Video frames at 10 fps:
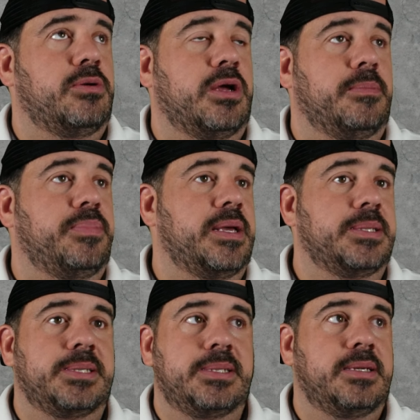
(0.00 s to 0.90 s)
up and
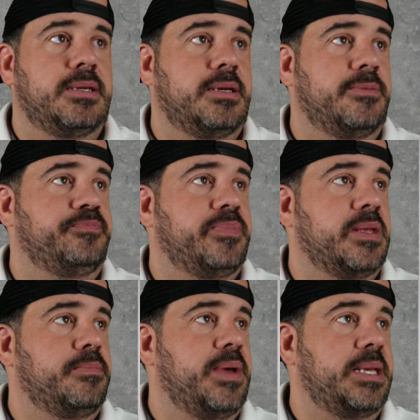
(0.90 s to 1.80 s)
see,
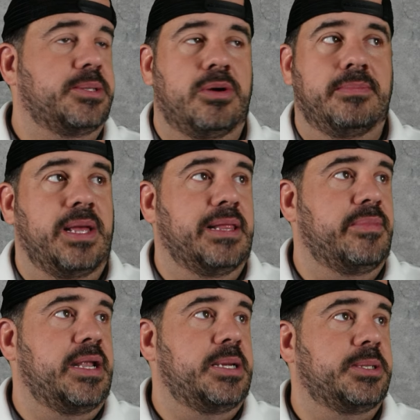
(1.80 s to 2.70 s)
based on
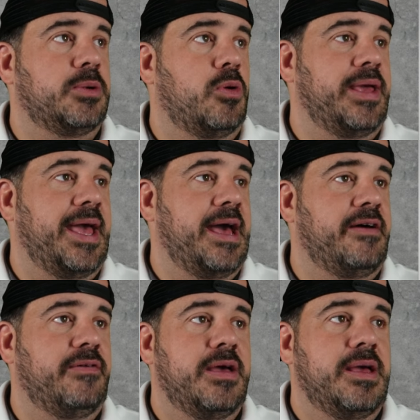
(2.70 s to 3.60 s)
elimination and what we
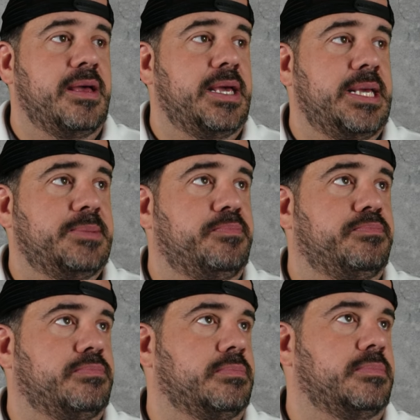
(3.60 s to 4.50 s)
have. He's
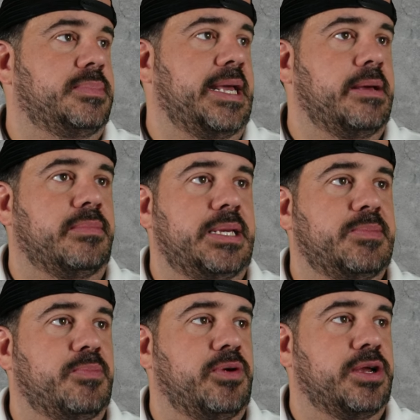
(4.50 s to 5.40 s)

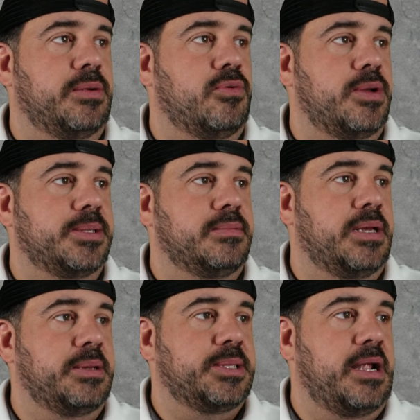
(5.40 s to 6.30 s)
been pretty good at points
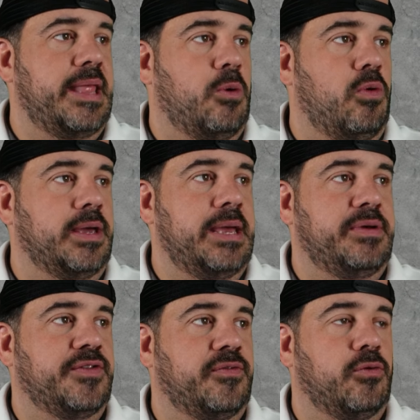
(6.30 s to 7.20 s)
outside of that one game
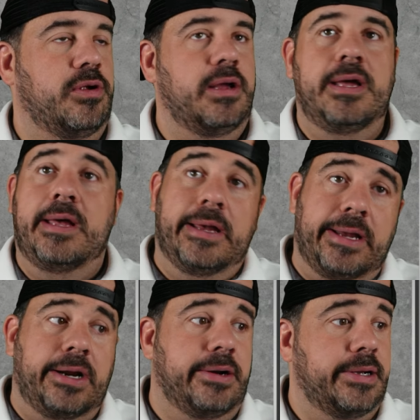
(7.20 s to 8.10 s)
against Florida.
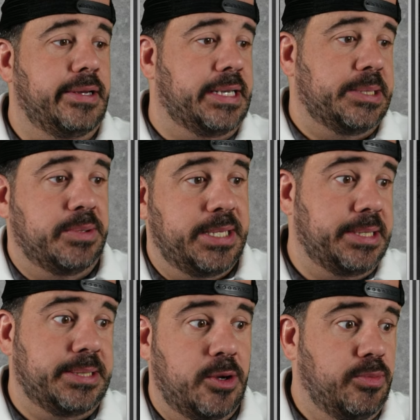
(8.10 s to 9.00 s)
All right, I guess we'll take
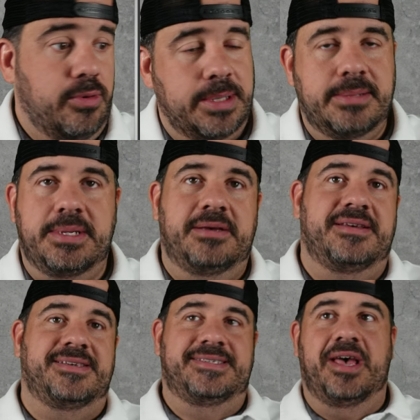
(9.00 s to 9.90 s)
Stone points.
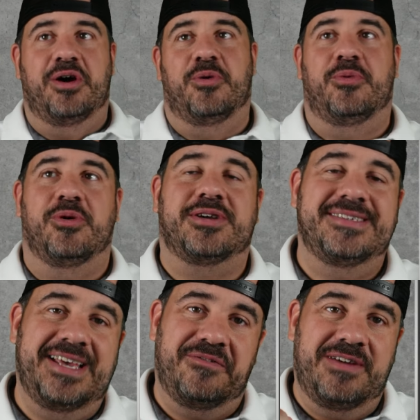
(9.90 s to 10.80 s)
So we're going
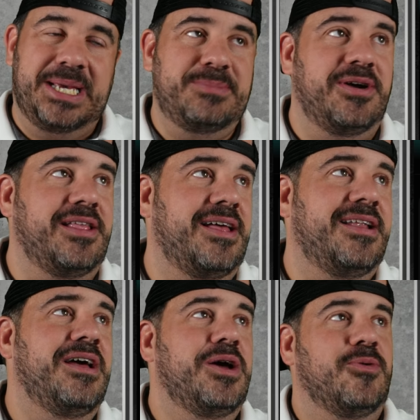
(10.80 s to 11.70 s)
to take Vegas money
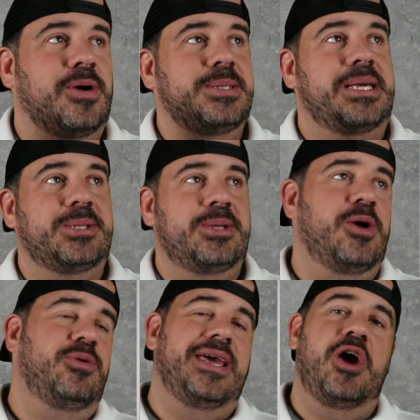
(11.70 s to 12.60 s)
line. We're going to take
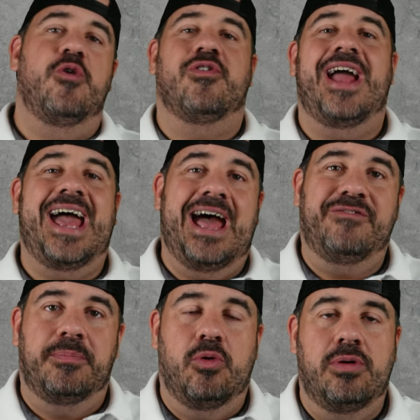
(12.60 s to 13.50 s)
Stone to get over
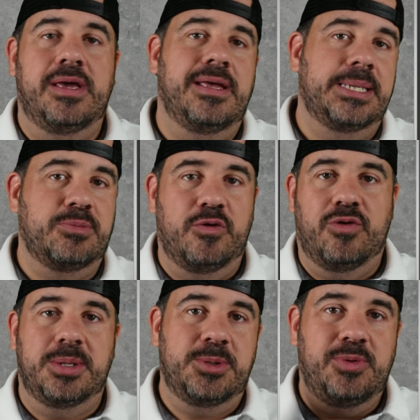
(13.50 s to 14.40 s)
half a point, and let's move
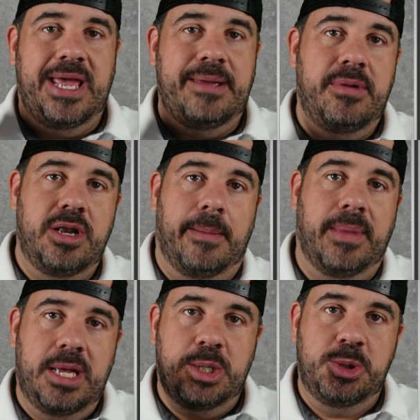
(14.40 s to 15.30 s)
on to game
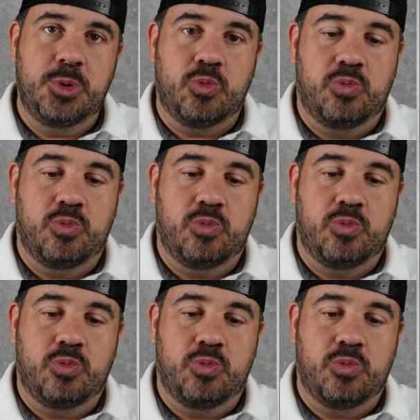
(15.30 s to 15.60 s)
number two.